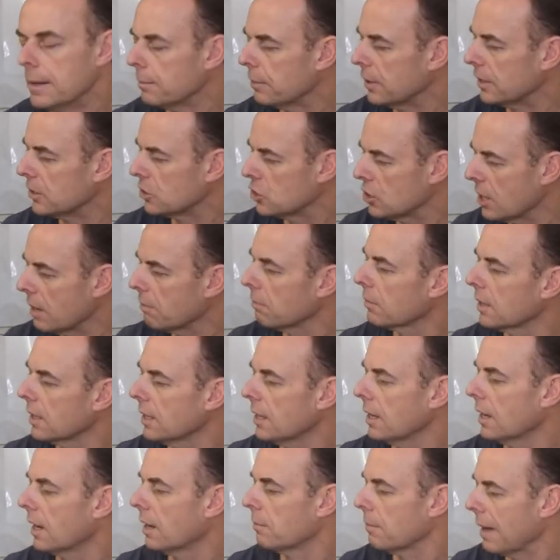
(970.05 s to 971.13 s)
But
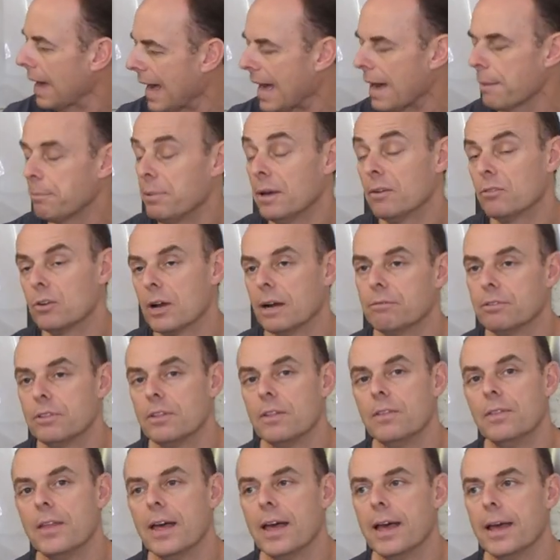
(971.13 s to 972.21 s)
generally, I'm happy I've got
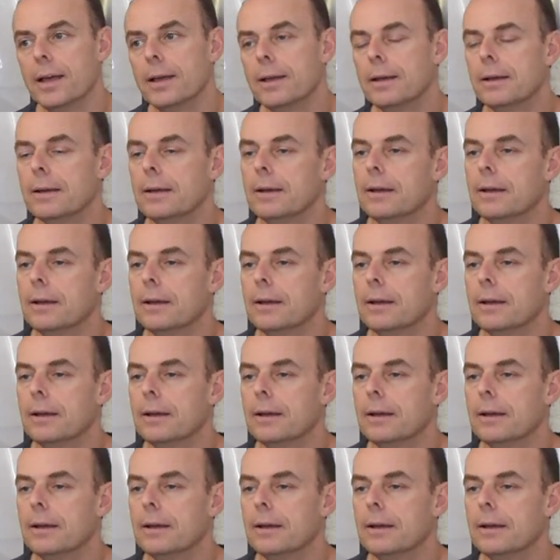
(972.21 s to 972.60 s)
everything there.